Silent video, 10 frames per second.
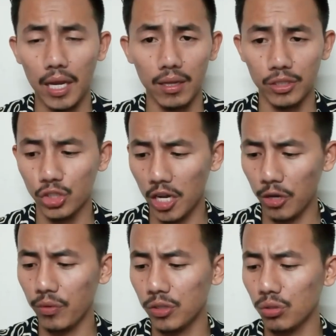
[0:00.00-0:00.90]
In
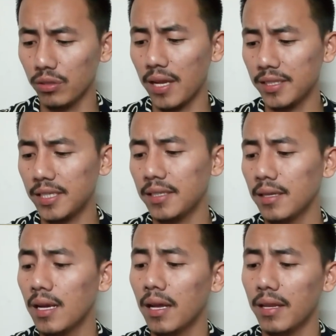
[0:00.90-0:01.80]
January 2019,
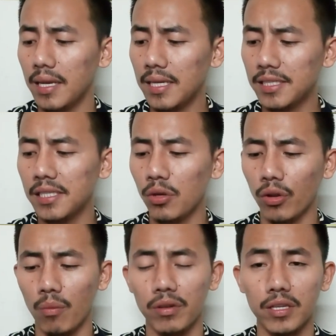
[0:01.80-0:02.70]
the EC
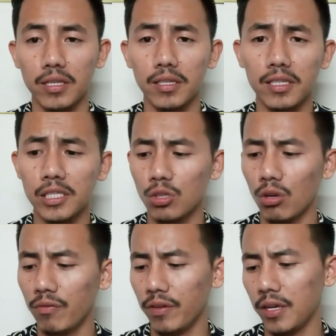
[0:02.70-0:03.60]
recommended the
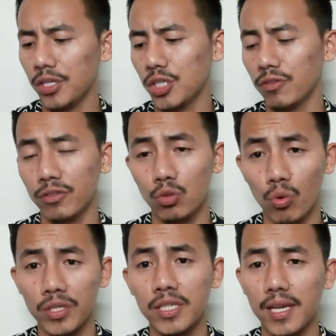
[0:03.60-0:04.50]
disqualification of
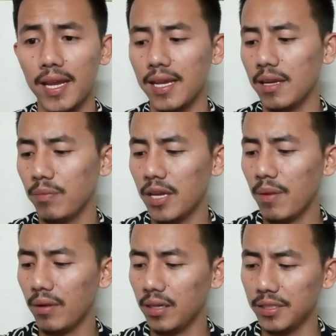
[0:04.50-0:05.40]
20 AAP
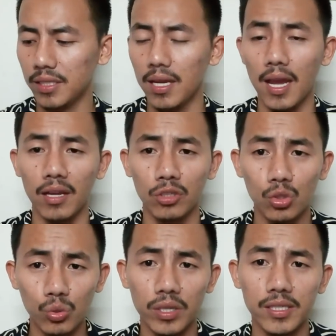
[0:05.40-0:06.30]
MLAs, and
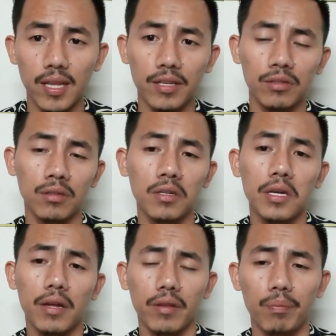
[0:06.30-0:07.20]
2 days later,
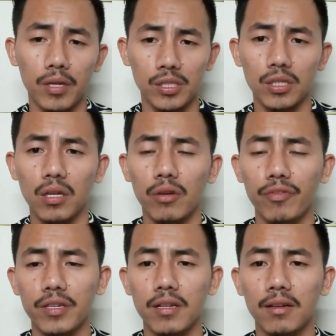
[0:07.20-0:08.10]
the President of
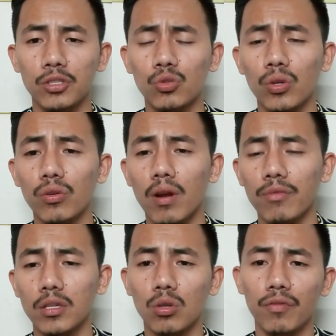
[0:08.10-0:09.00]
India, Sri
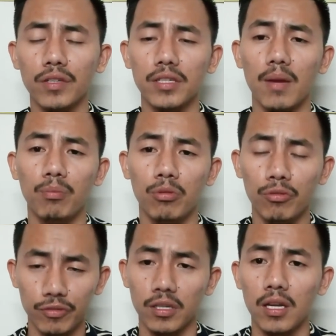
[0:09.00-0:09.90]
Ramnath Kovind,
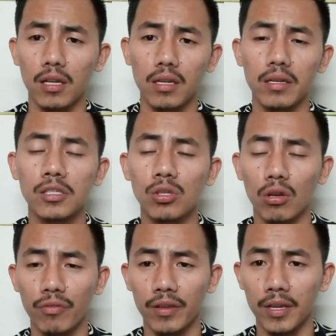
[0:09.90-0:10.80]
approved the
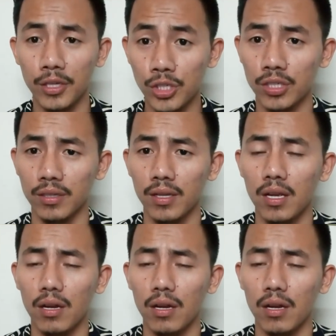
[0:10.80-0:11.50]
disqualification.